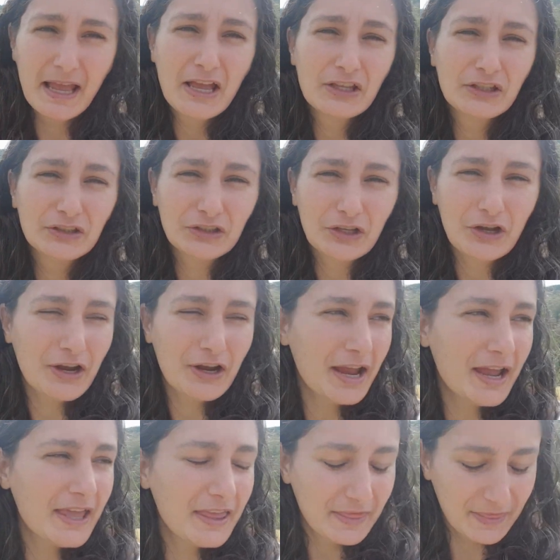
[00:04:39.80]

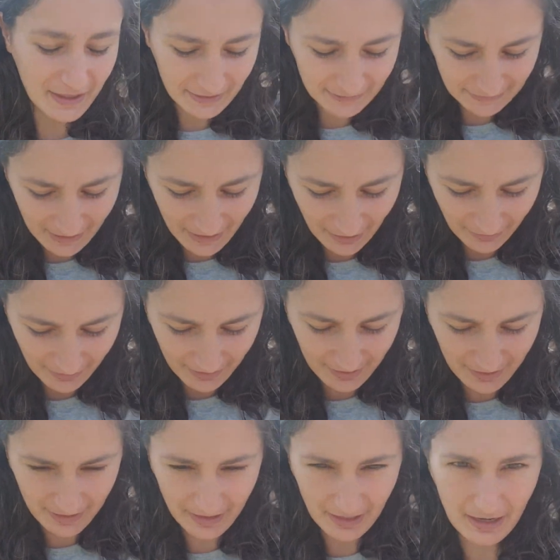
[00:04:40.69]
So this area
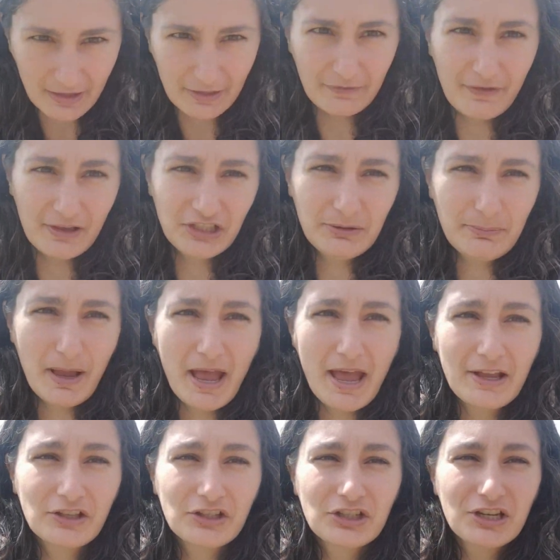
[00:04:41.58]
here, the veggie
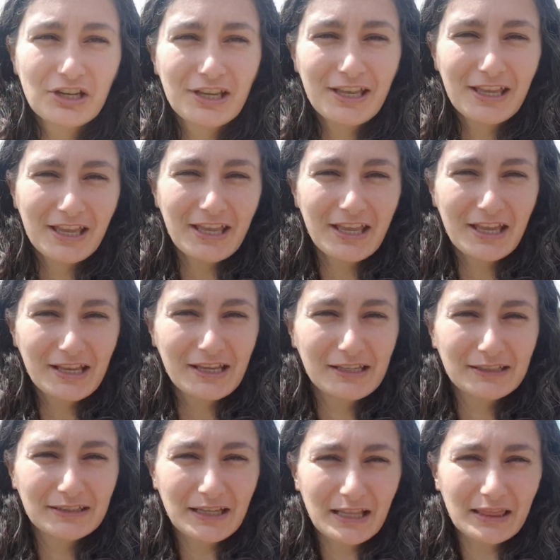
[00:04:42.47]
patch,
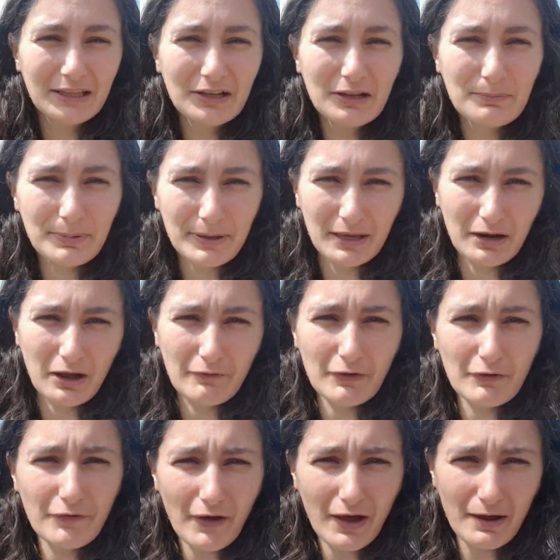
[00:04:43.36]
is a little bit of
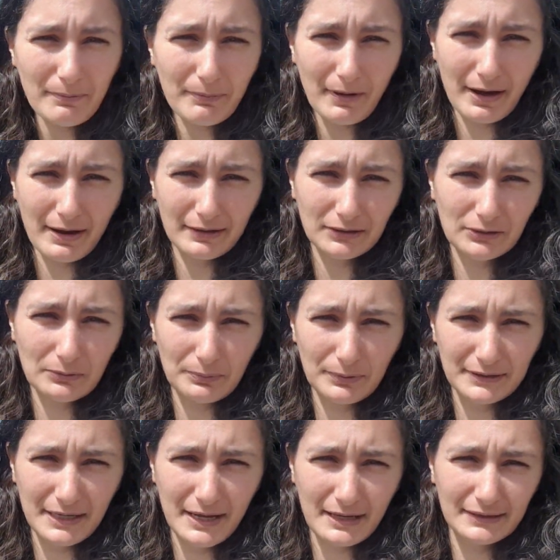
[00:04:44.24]
a fire break. So it
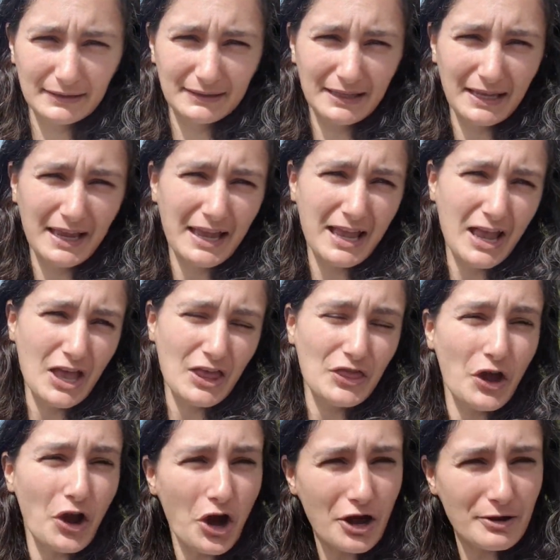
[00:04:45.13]
protects
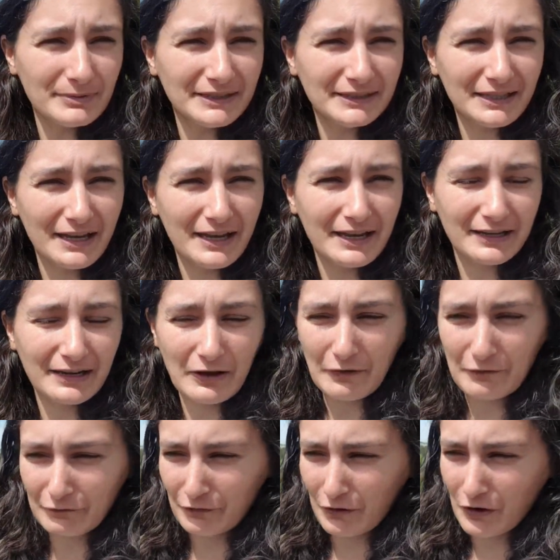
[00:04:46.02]
the homestead
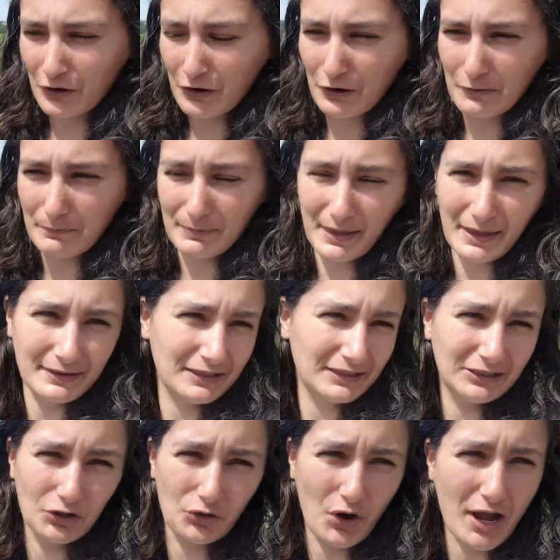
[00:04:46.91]
from
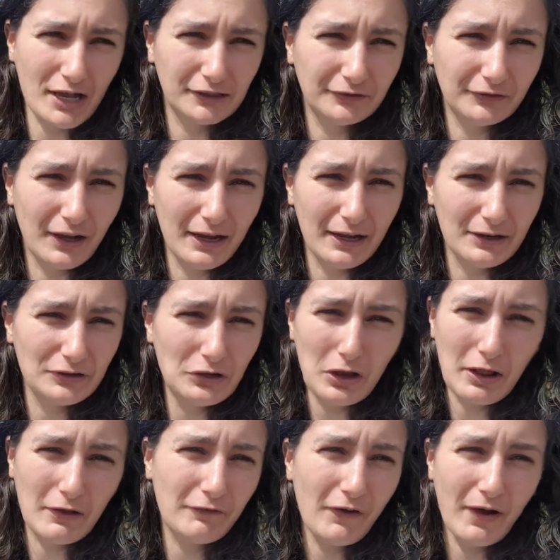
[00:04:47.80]
just a grass fire,
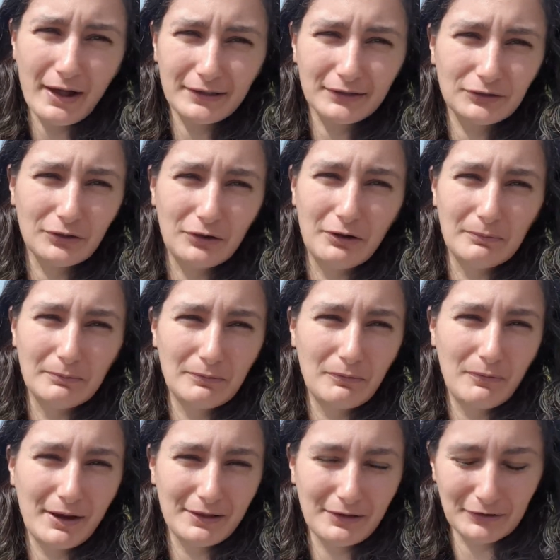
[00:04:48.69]
not a firestorm.
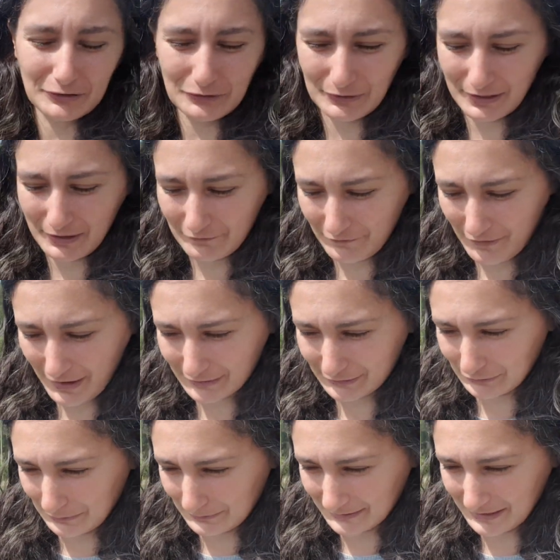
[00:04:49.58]
We're not talking
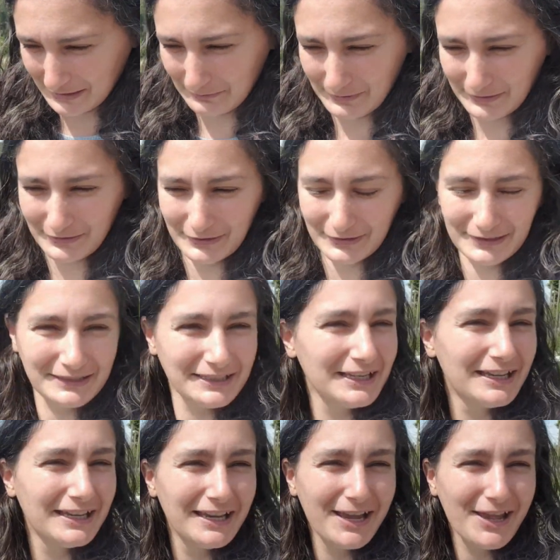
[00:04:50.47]
firestorms here because
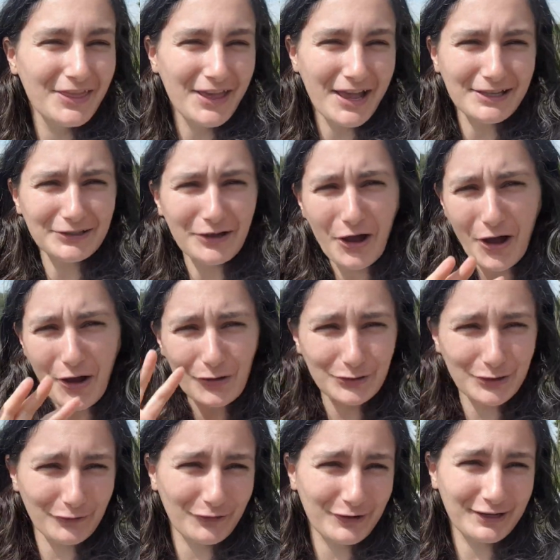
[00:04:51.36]
there's a whole
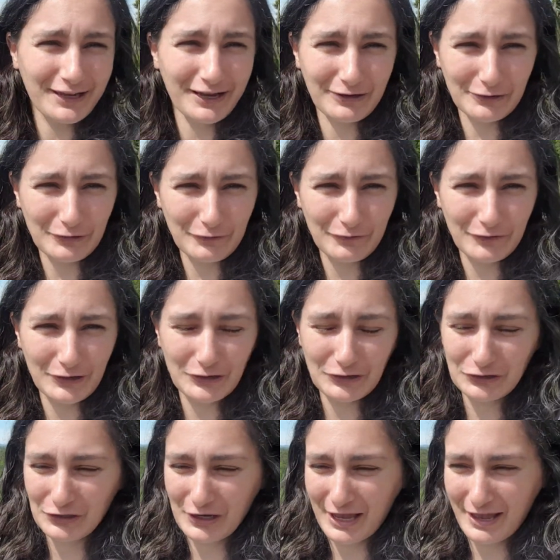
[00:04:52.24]
different kettle of
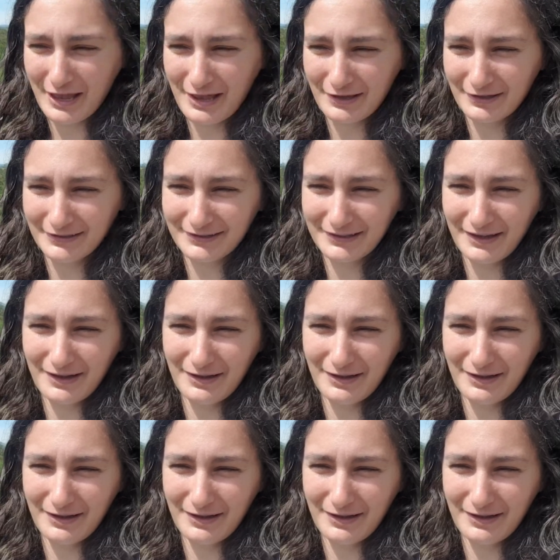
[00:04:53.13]
fish, and